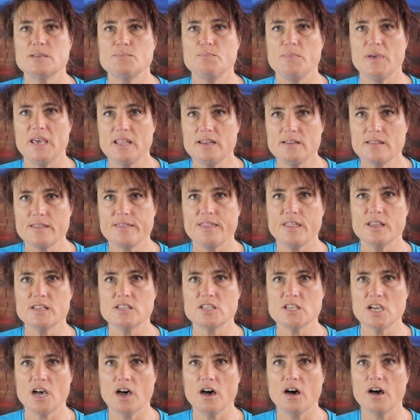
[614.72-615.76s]
spend the
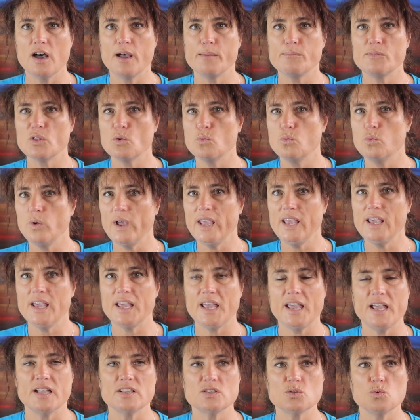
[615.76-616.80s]
time, the
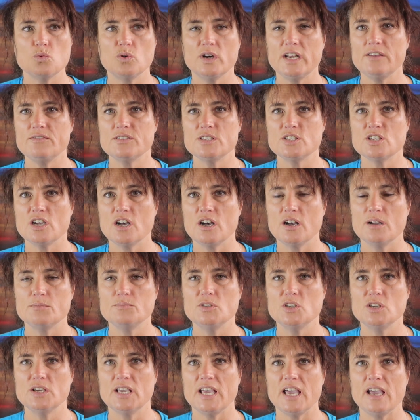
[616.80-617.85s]
weekends, whatever
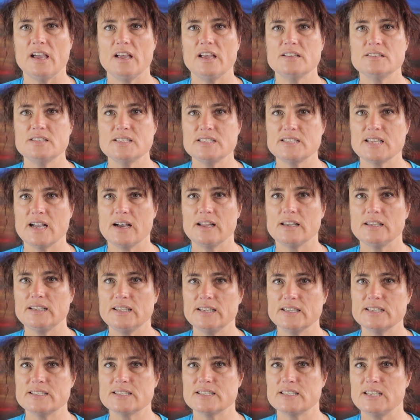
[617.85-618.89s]
time you get, and start
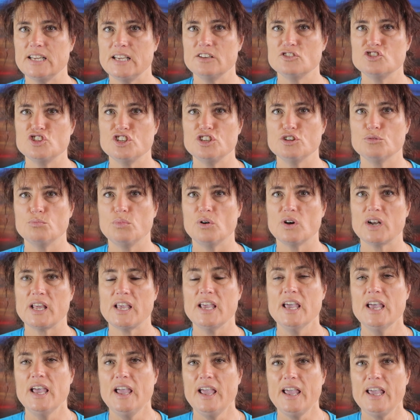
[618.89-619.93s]
listening to your
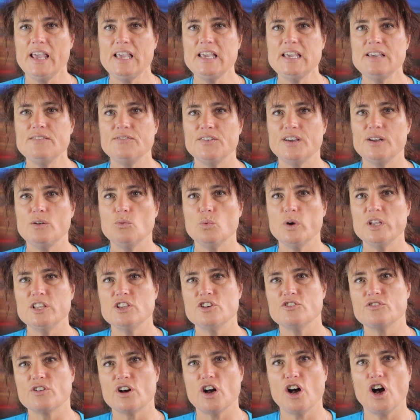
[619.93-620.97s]
body. Even when
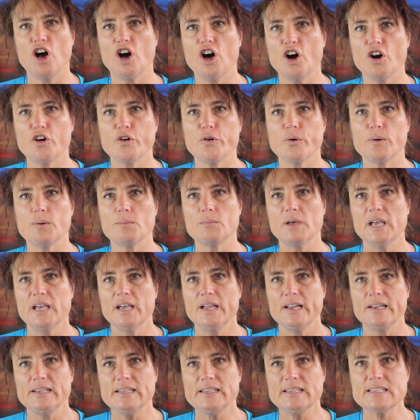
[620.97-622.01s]
you're at home,
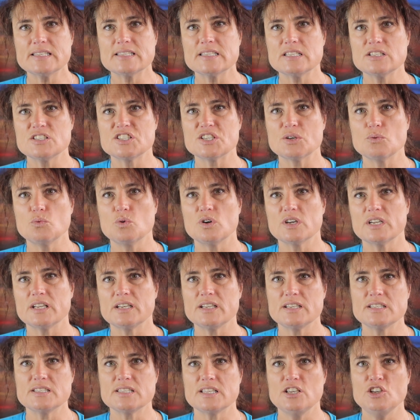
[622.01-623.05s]
listen to what
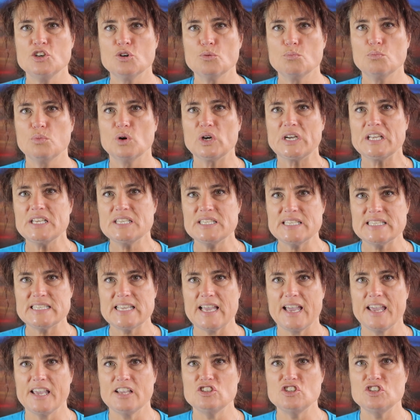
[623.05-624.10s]
it is that your body's
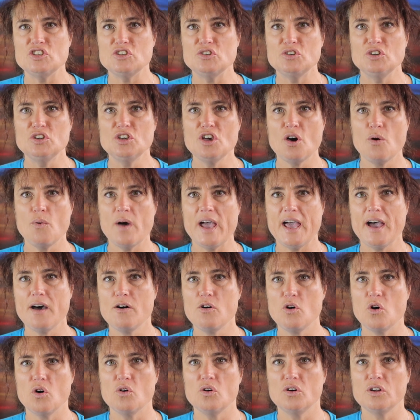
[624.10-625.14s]
saying to you. Go
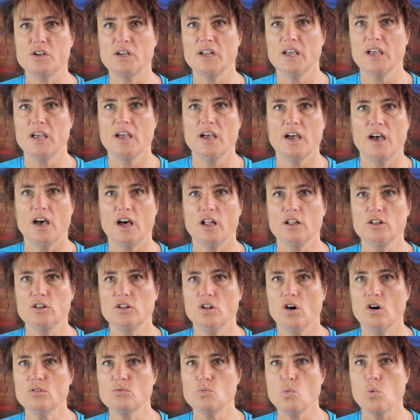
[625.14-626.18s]
out on a
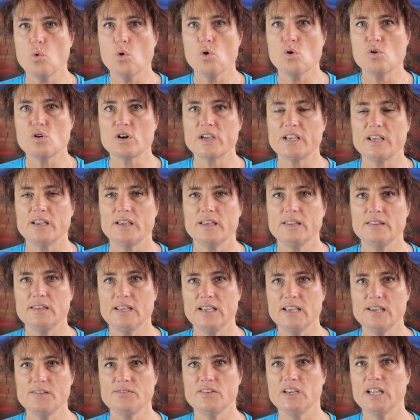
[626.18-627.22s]
long walk in
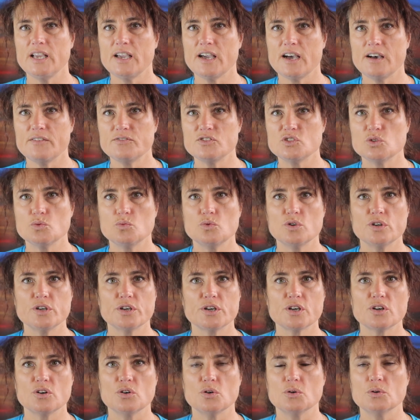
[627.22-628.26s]
the evening after
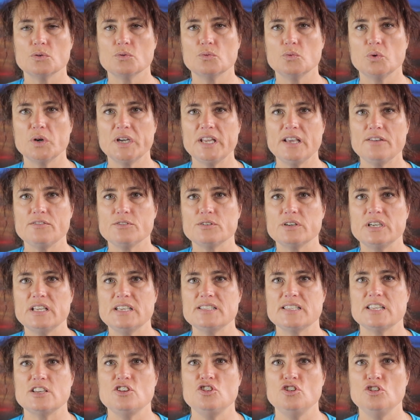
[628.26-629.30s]
work, or whatever it
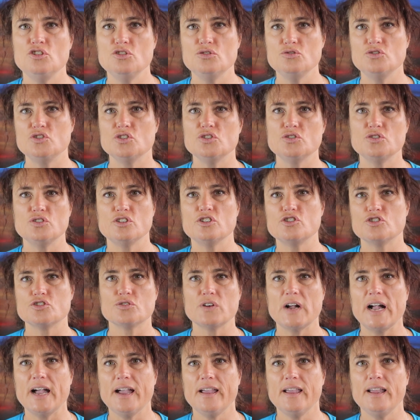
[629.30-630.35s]
is that you do to
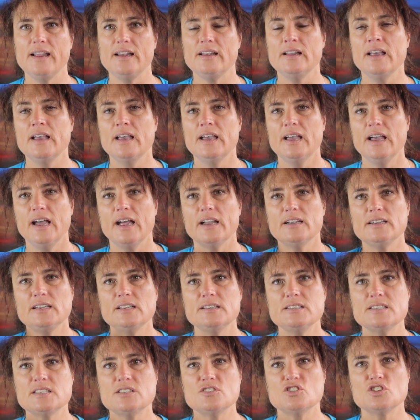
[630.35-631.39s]
train, and
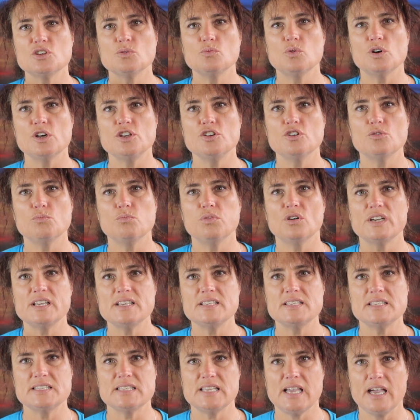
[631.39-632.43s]
listen to what your
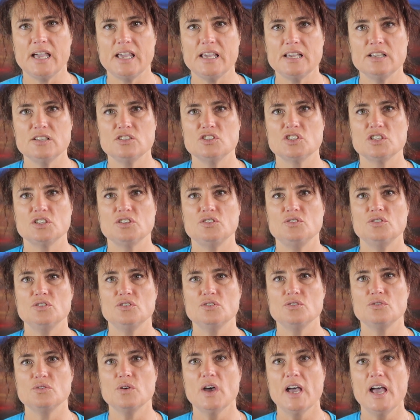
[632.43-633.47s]
body's saying to
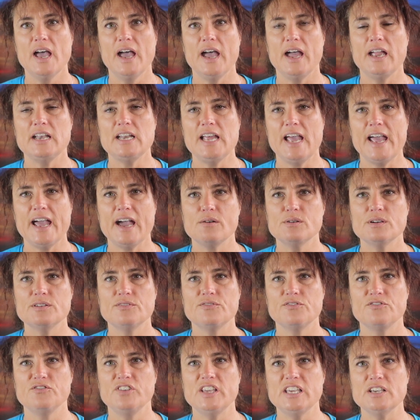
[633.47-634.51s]
you and how it
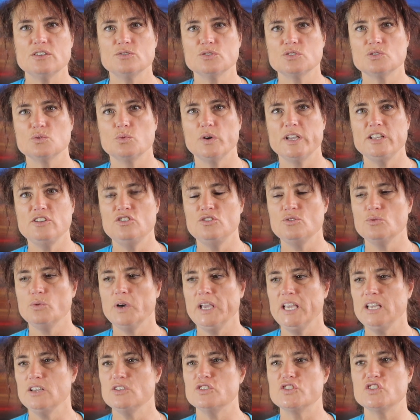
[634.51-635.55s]
feels when you
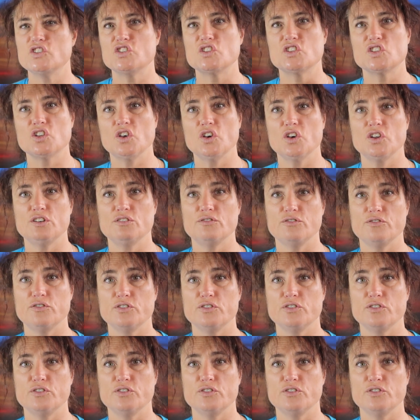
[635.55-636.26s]
eat certain